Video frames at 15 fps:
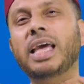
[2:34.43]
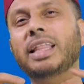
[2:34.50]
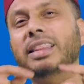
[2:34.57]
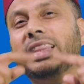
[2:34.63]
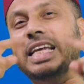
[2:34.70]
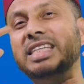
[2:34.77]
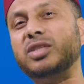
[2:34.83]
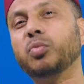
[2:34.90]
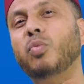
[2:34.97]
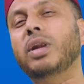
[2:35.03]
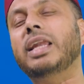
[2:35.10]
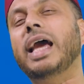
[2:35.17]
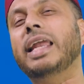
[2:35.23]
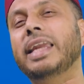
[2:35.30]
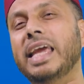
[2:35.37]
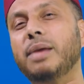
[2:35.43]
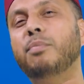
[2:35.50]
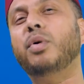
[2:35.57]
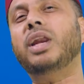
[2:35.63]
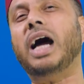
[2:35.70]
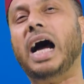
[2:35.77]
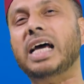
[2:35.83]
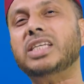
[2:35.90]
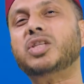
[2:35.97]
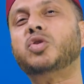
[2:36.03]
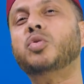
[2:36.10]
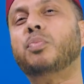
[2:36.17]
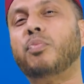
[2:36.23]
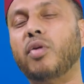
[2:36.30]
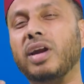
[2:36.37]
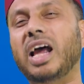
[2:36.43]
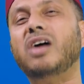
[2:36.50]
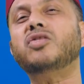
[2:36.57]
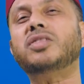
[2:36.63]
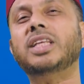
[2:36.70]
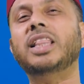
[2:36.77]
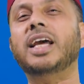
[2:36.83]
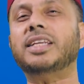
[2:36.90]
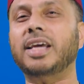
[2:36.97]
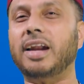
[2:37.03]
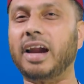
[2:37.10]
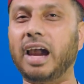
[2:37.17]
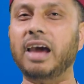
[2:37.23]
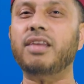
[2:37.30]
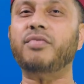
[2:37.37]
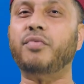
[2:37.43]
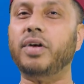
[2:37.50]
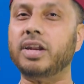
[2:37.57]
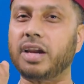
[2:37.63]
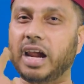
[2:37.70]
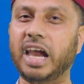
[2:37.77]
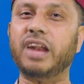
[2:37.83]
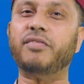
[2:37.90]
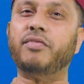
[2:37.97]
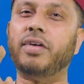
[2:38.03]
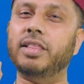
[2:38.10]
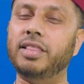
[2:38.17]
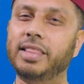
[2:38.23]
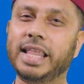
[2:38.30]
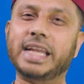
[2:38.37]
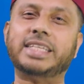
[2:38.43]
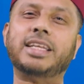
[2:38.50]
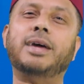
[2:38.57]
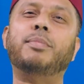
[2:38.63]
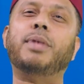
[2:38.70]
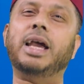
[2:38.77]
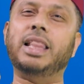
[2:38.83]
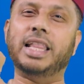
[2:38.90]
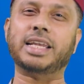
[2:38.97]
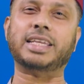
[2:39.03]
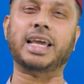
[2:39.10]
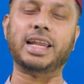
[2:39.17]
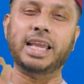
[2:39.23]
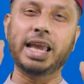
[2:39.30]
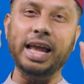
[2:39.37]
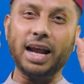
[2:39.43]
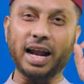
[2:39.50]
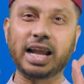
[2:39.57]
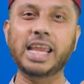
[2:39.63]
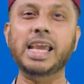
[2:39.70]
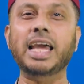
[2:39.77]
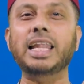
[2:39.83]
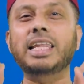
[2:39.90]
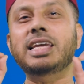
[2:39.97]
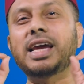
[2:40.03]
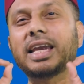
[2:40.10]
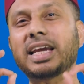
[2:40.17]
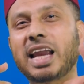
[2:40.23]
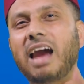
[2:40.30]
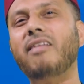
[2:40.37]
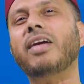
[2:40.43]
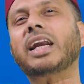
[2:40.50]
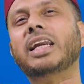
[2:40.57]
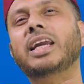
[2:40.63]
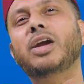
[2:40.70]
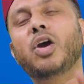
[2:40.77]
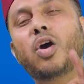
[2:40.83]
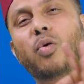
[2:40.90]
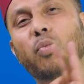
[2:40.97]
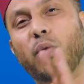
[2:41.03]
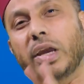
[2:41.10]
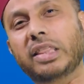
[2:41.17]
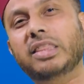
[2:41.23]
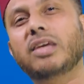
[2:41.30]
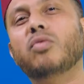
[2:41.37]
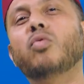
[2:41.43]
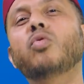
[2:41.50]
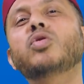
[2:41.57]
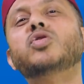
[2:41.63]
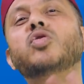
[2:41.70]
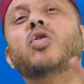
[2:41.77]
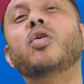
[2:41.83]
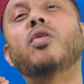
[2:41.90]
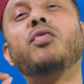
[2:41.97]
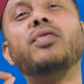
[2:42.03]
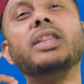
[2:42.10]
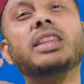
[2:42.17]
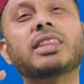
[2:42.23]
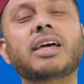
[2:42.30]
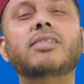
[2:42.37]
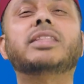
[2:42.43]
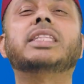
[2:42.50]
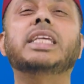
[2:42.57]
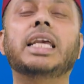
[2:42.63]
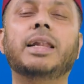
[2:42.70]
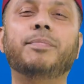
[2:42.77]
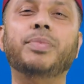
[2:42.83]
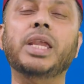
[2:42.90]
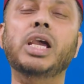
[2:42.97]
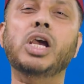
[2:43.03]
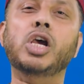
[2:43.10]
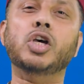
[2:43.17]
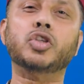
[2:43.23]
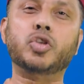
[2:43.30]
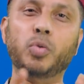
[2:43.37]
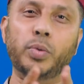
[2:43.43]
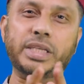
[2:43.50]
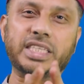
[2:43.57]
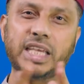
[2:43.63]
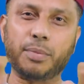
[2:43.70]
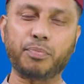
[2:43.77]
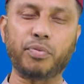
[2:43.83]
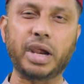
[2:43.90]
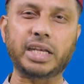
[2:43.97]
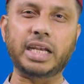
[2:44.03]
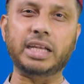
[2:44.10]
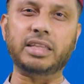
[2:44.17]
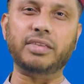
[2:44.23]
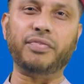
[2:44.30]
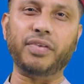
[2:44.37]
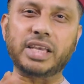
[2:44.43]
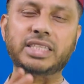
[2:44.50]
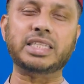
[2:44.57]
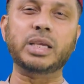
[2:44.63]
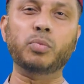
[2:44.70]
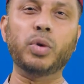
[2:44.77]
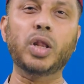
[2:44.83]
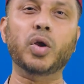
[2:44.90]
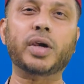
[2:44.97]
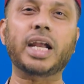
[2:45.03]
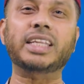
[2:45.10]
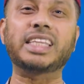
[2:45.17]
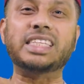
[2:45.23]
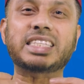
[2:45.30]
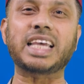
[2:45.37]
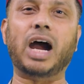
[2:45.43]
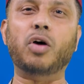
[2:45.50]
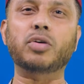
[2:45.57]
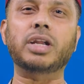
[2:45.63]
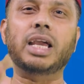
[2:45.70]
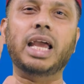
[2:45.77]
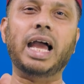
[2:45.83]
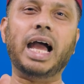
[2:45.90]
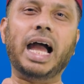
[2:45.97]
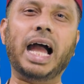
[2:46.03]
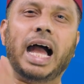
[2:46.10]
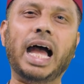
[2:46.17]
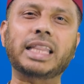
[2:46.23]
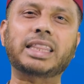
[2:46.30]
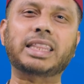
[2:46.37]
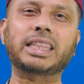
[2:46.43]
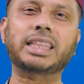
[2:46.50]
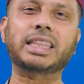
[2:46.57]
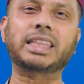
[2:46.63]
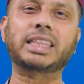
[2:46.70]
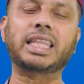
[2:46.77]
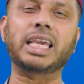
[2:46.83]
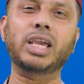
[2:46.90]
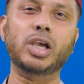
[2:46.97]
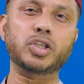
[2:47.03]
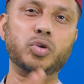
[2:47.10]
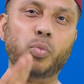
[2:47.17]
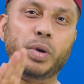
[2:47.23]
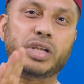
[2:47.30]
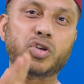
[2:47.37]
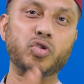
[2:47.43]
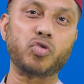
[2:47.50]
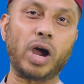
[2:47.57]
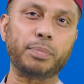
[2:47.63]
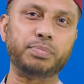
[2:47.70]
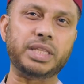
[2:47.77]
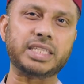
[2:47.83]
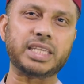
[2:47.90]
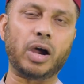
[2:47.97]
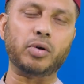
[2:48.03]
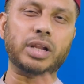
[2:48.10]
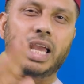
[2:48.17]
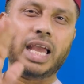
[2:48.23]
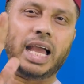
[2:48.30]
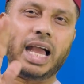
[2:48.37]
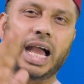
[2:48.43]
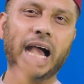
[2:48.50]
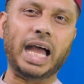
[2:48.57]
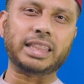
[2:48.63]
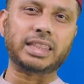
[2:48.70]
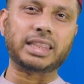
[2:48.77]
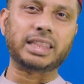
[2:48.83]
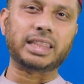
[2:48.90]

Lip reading: This will enable us to pronounce the letter harfan, letter by letter, clearly and correctly with the rules of Tartil. So we separate it. The first thing we look at the sound, at. So we trap the sound. At.